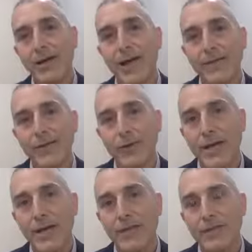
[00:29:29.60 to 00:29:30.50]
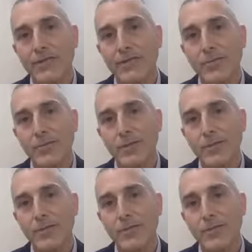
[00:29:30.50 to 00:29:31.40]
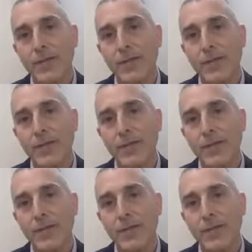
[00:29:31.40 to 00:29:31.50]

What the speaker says: and the location of symptoms,